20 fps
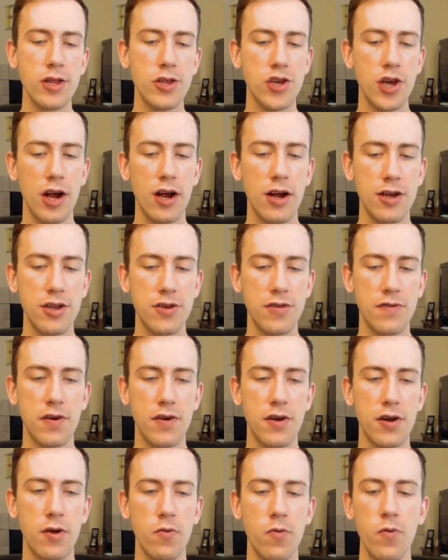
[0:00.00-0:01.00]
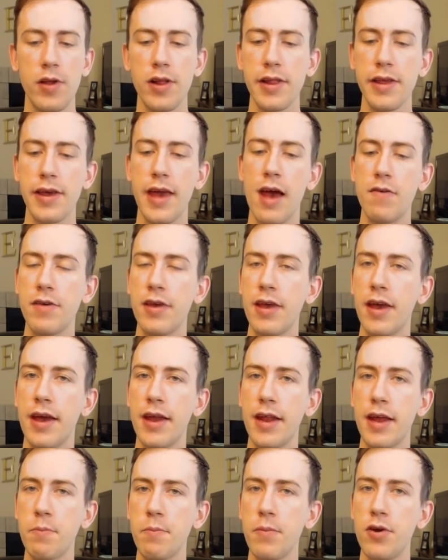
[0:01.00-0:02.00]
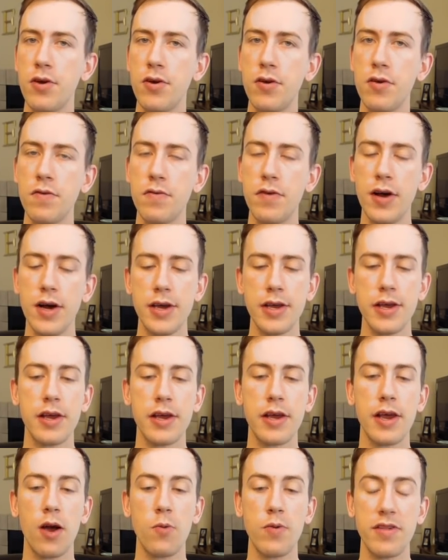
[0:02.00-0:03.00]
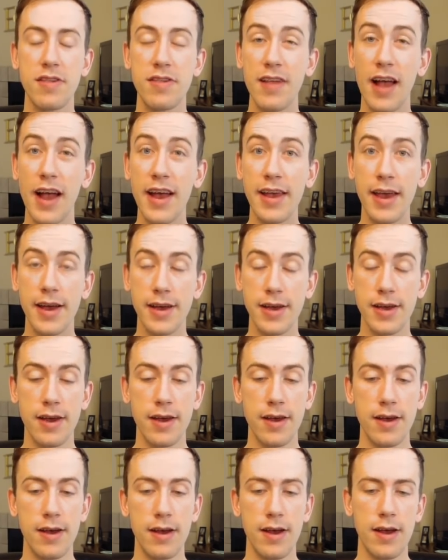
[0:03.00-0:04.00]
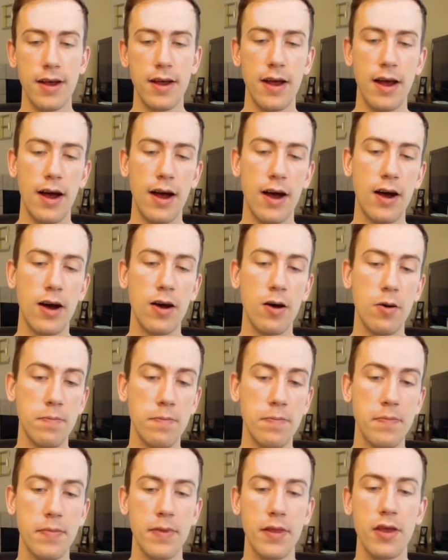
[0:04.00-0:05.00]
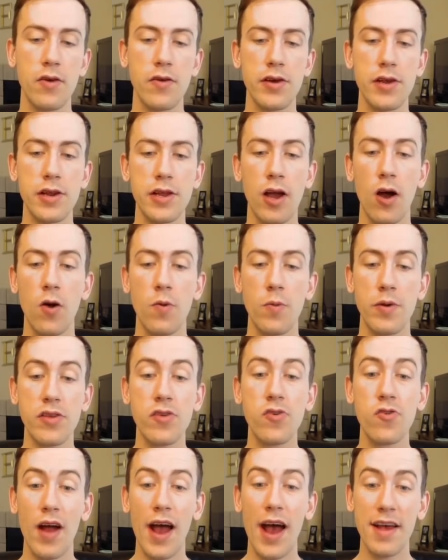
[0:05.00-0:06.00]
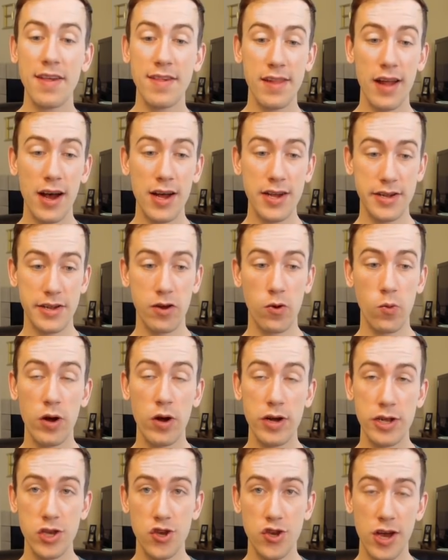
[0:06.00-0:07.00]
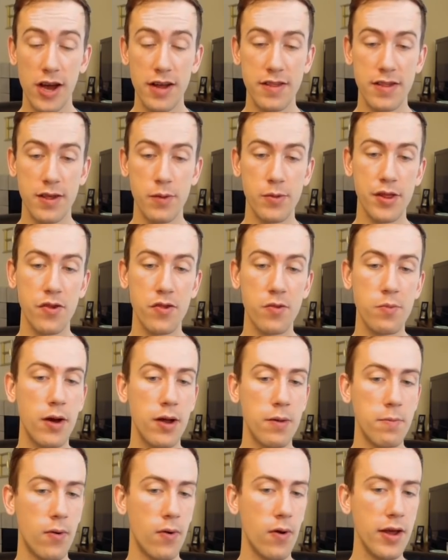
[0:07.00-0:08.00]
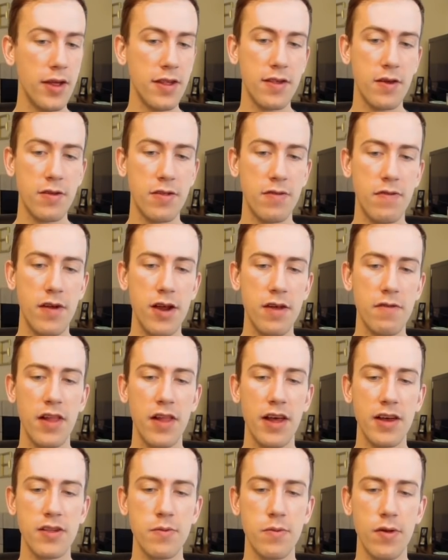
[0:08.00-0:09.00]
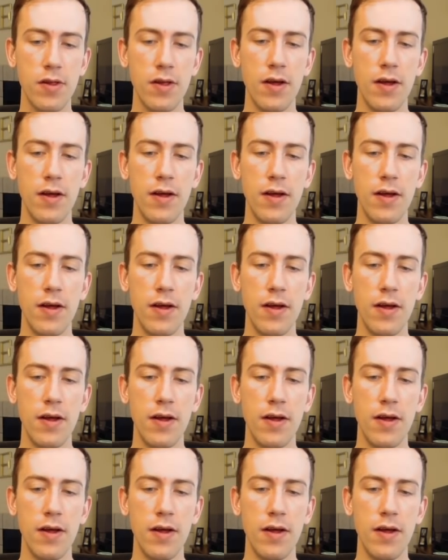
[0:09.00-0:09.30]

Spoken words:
Charge for a really heavy hitting move. You could go with Psychic. You could go with Grass Knot to one-shot some of those Mud Boys. So it's very flexible.